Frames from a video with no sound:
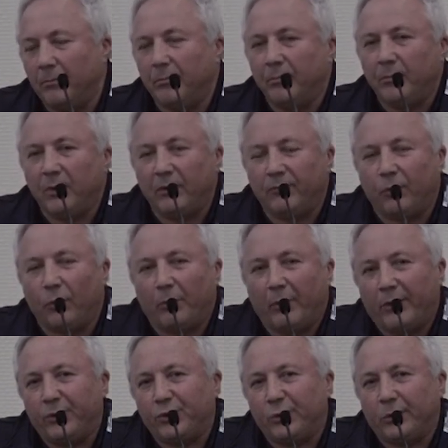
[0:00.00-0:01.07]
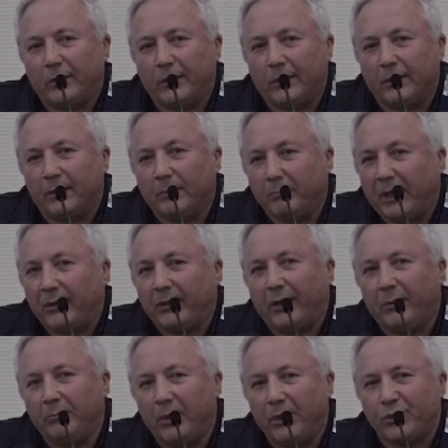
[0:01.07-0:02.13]
information and
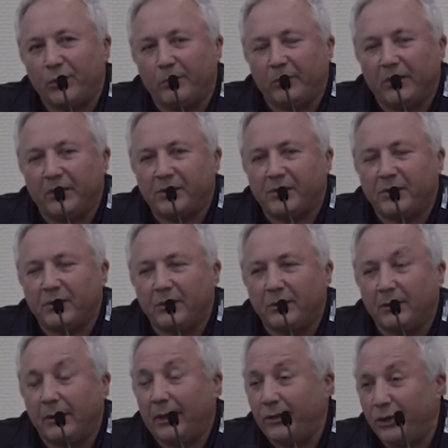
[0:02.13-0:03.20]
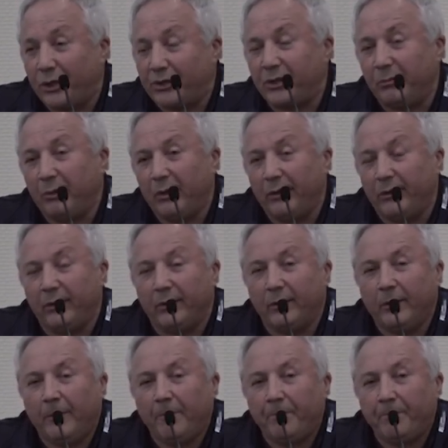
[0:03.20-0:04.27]
methane measurements, digestibility.
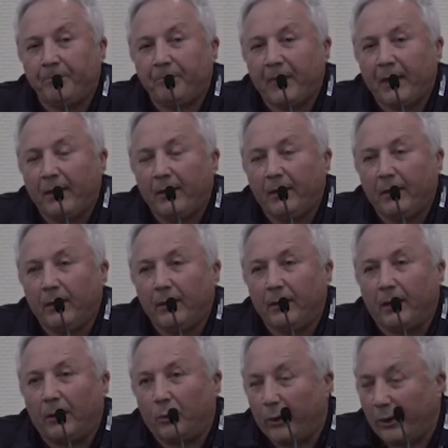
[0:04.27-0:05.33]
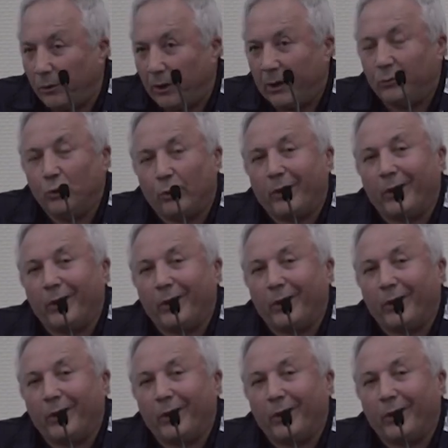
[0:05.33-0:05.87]
We are looking